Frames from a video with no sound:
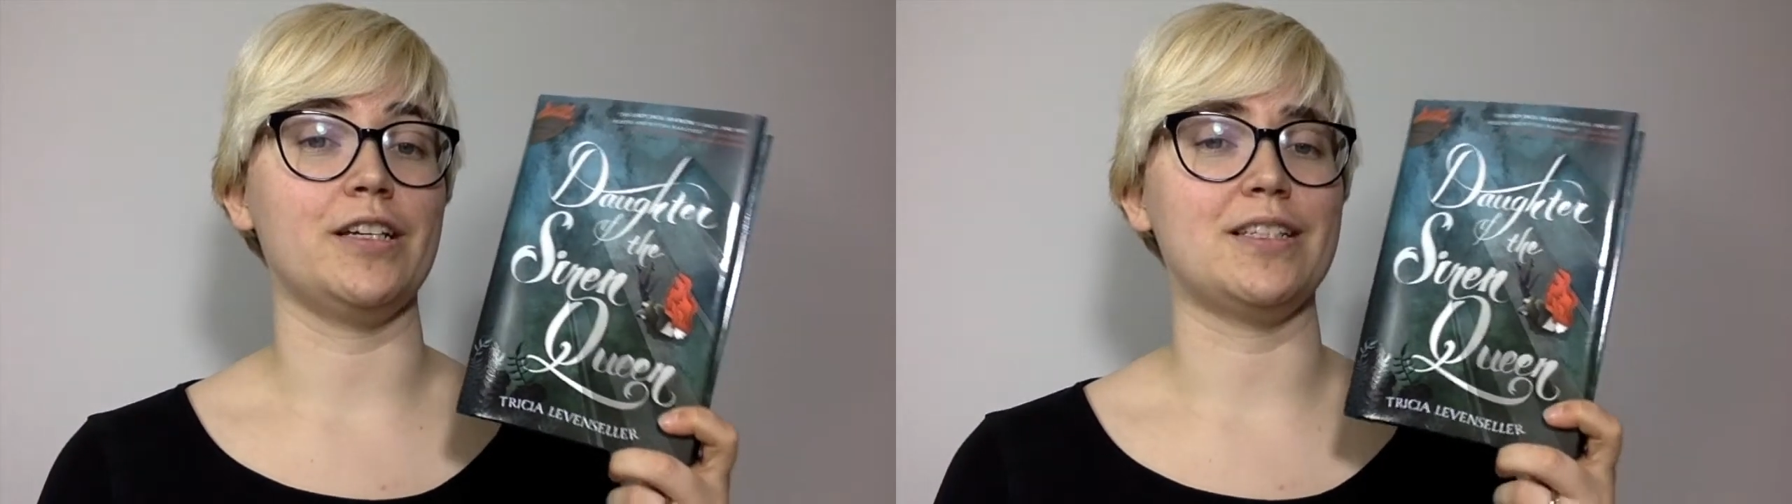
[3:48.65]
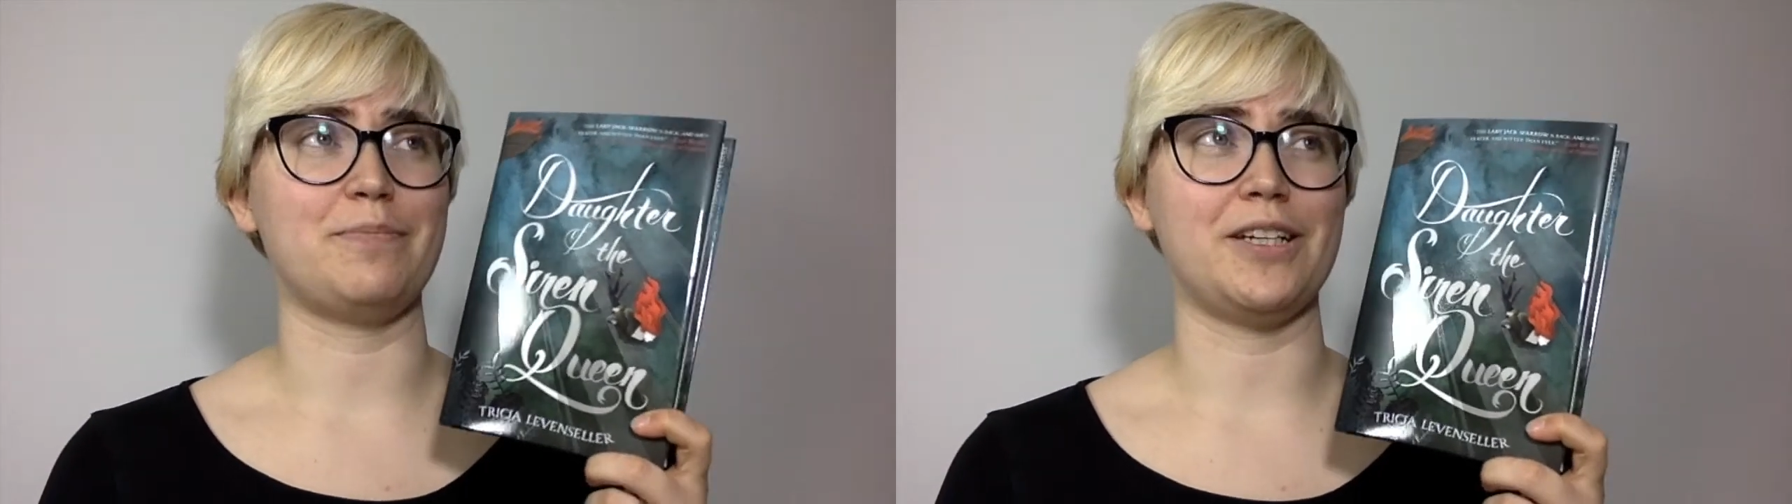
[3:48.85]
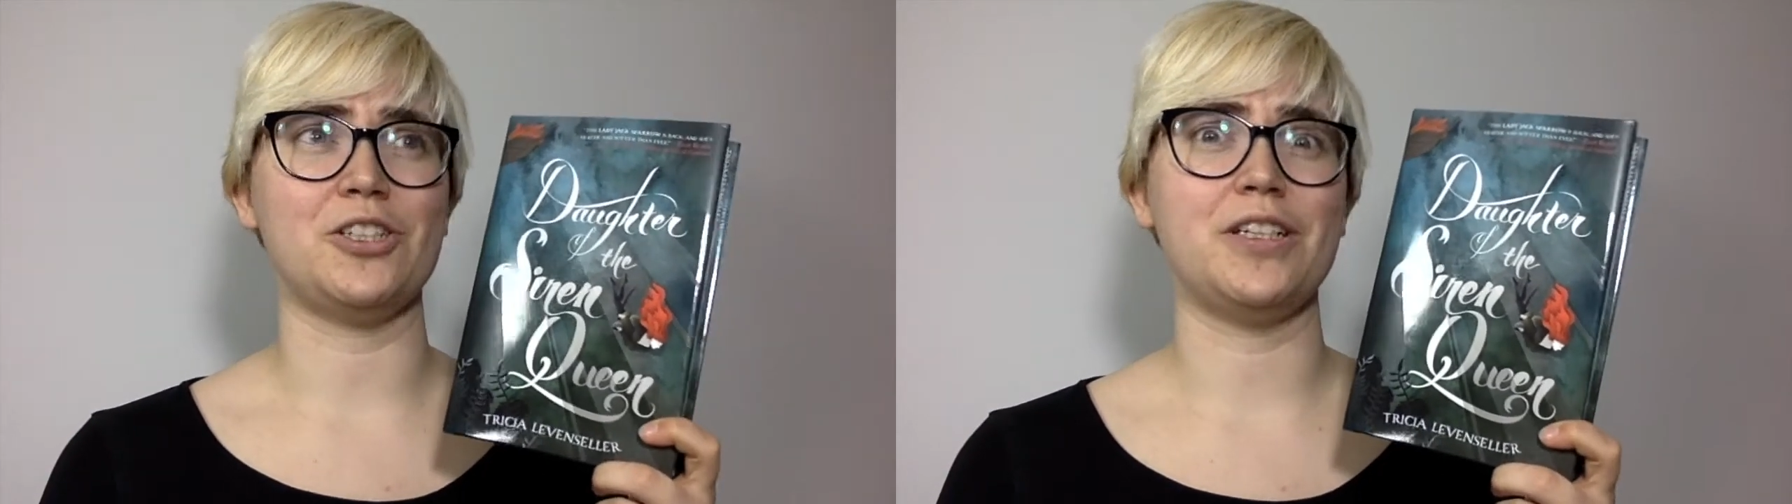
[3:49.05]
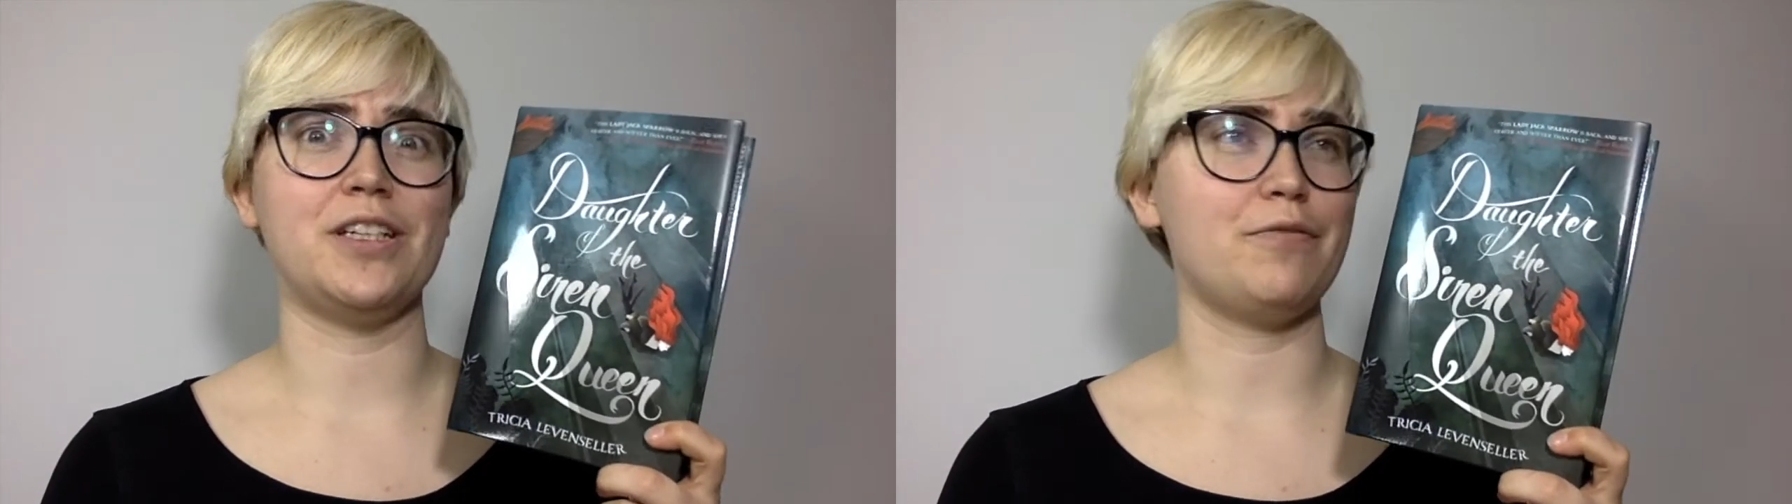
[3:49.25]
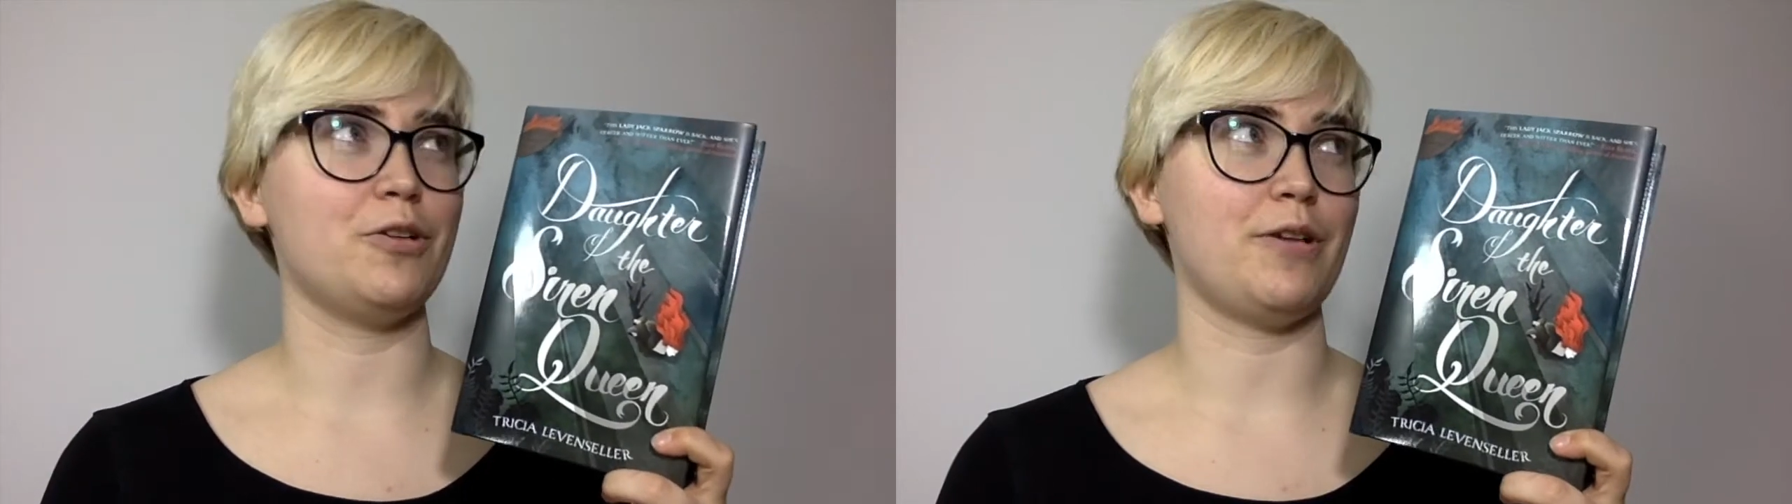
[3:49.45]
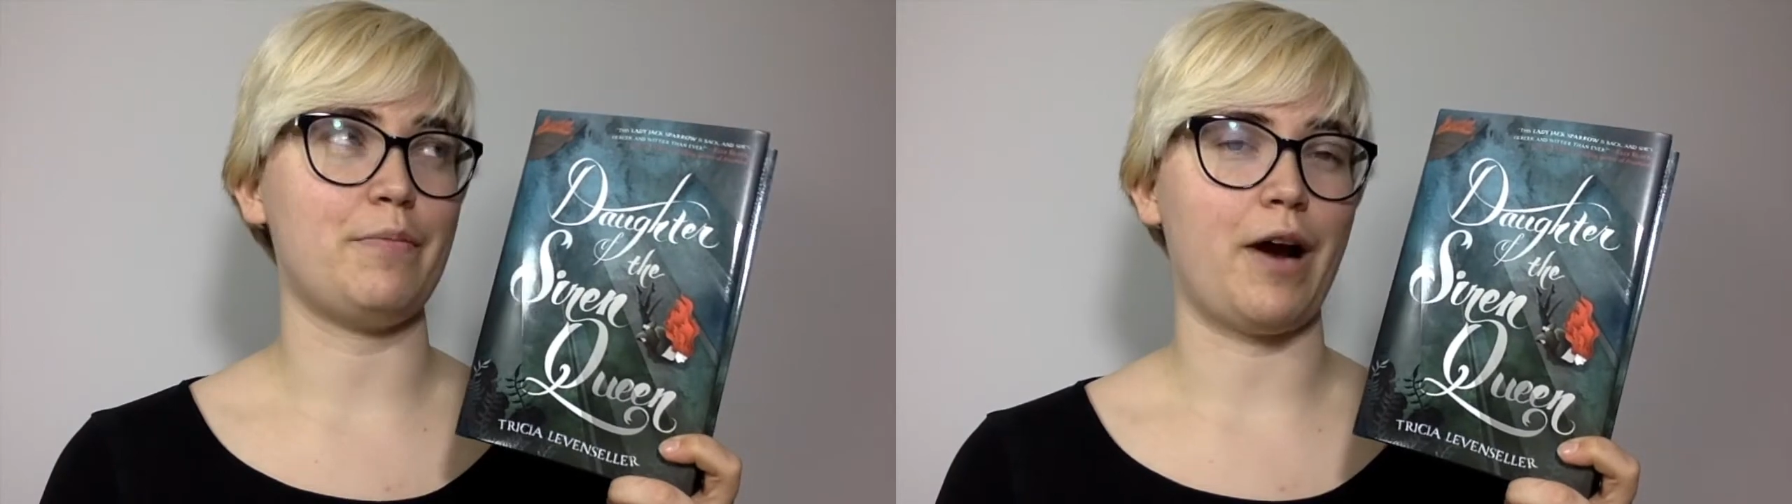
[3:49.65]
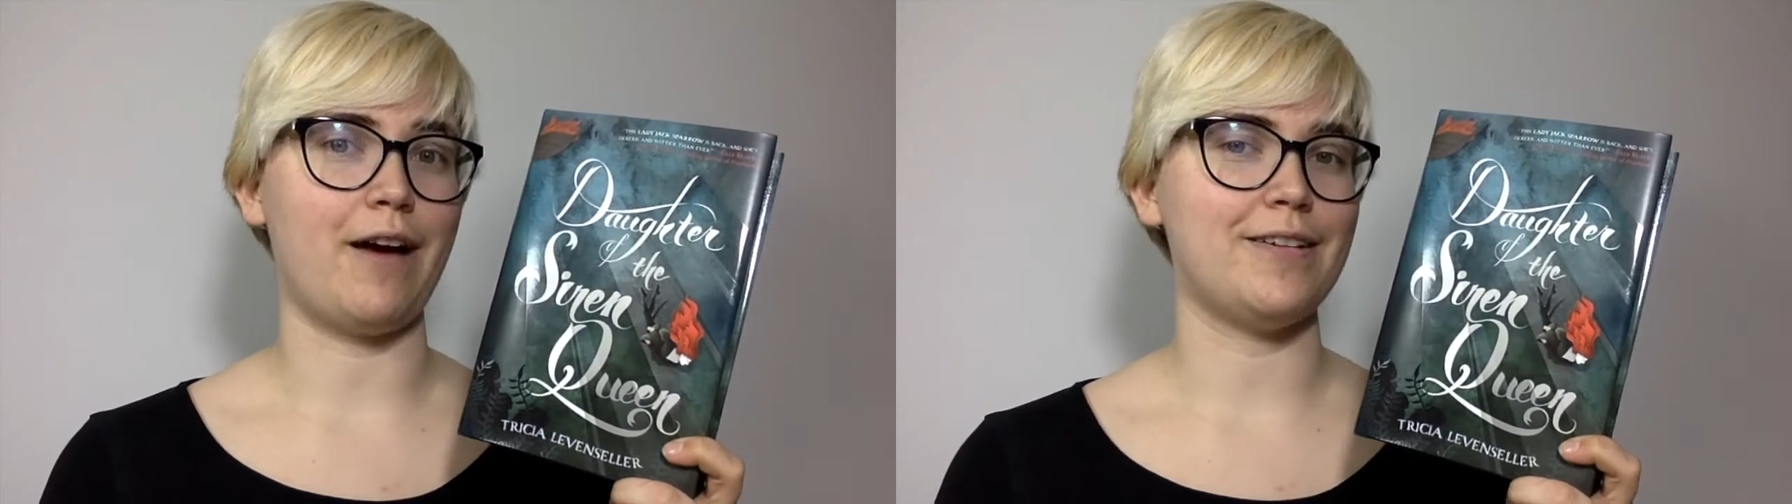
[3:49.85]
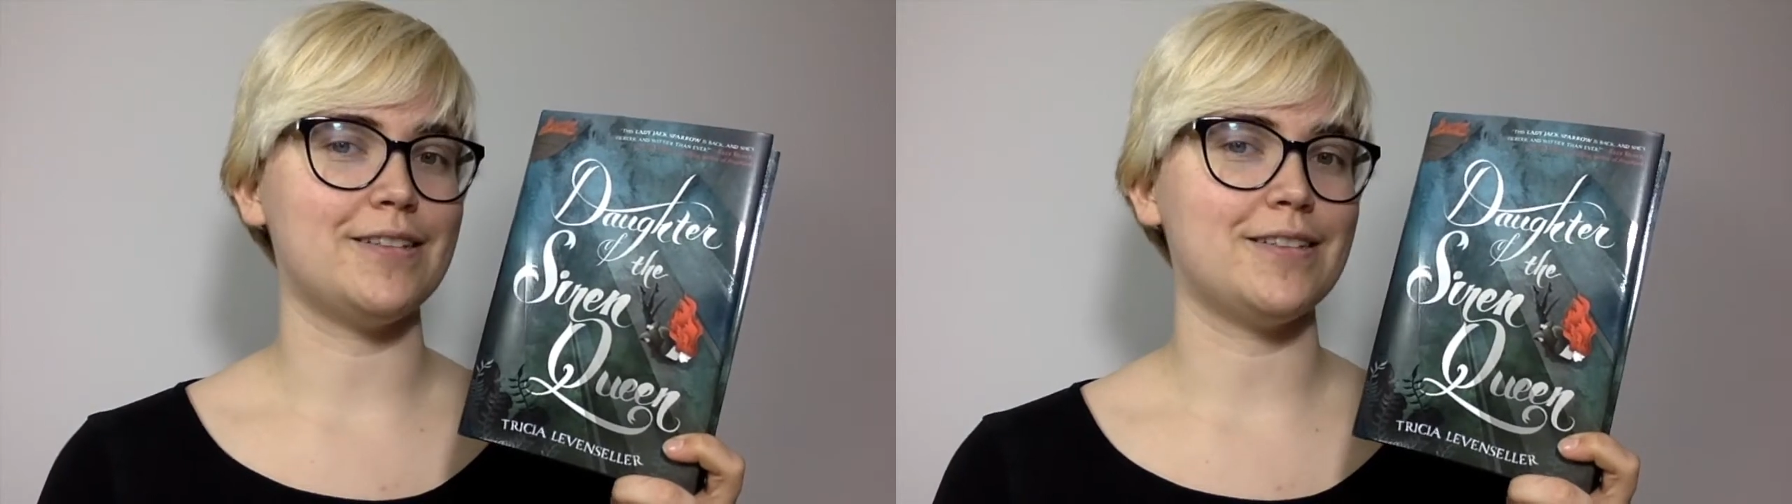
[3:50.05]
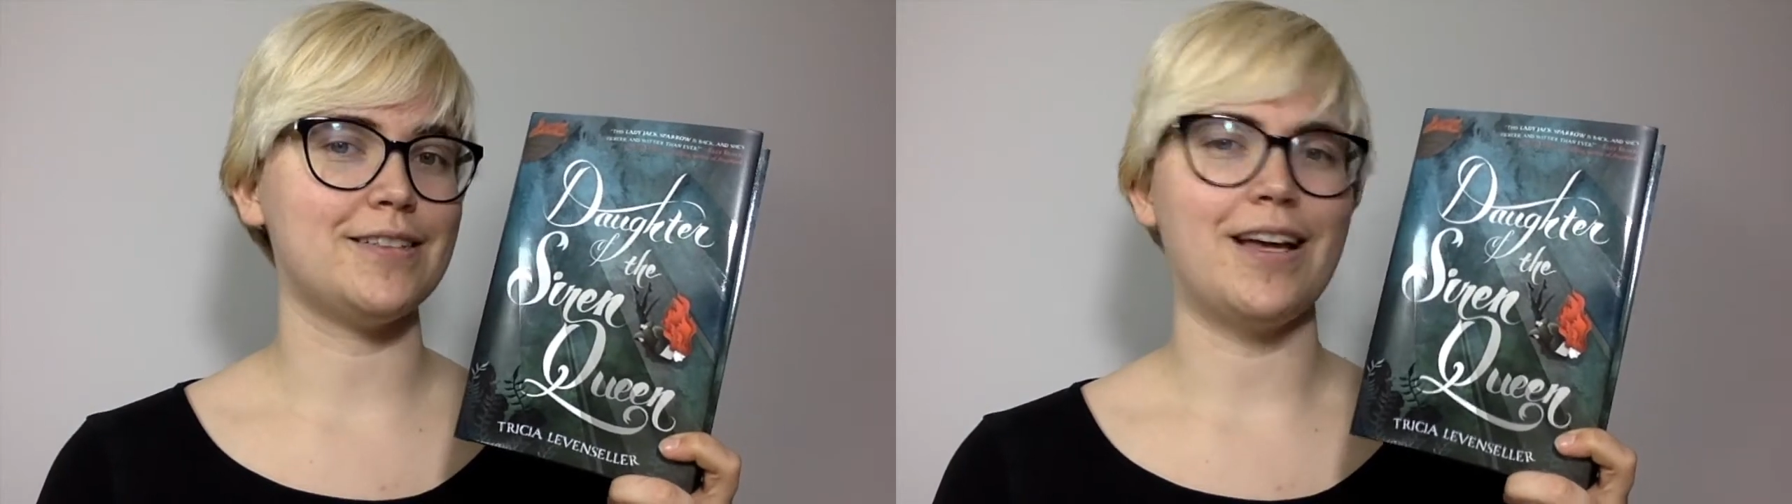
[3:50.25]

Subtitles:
especially if you like pirates.